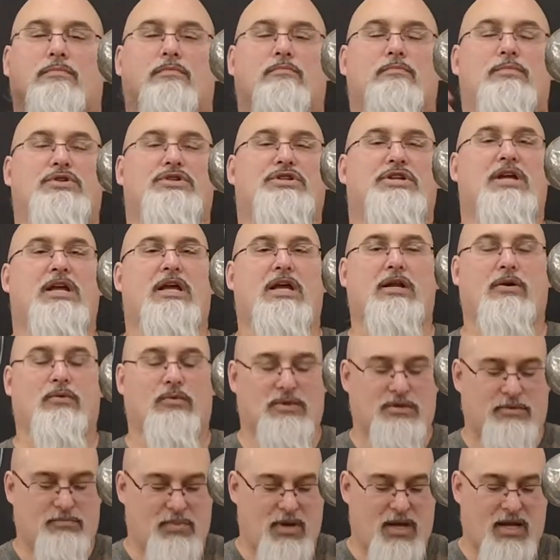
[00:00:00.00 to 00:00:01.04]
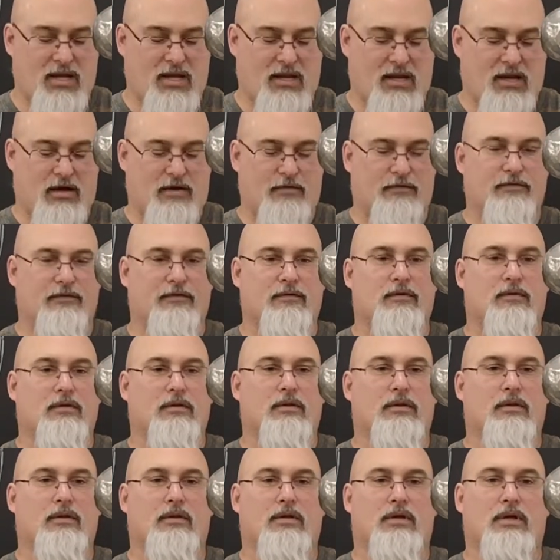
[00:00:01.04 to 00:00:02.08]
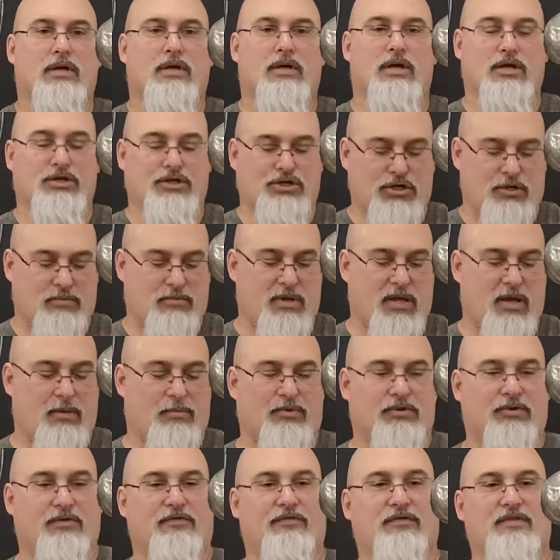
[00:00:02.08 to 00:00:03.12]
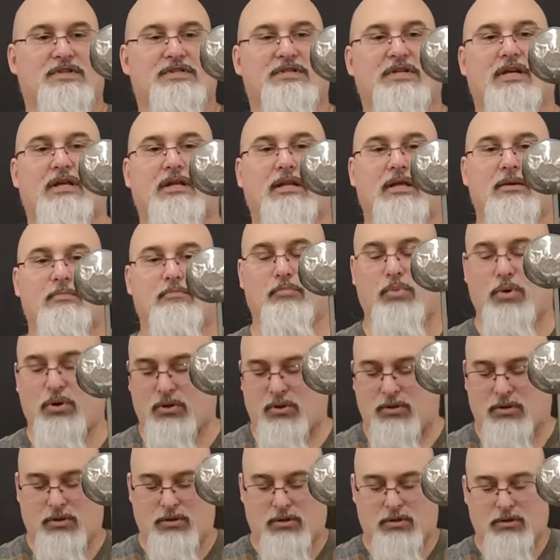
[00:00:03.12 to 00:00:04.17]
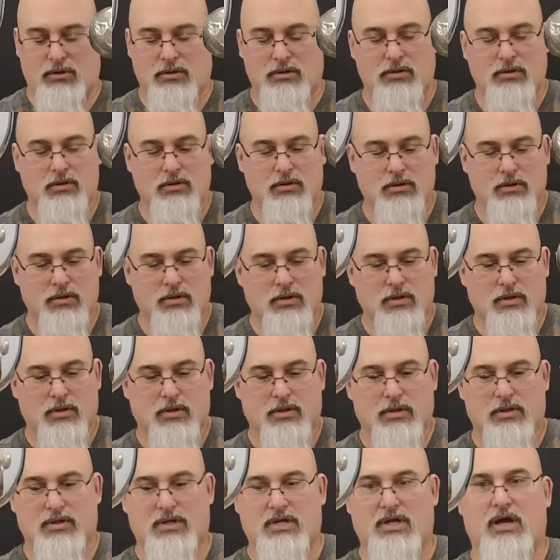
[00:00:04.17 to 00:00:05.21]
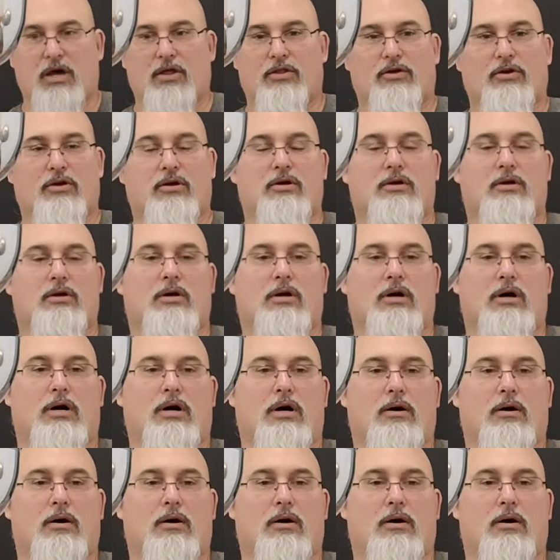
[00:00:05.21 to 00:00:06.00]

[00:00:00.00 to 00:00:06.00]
machine was big enough, it should be able to physically pull the other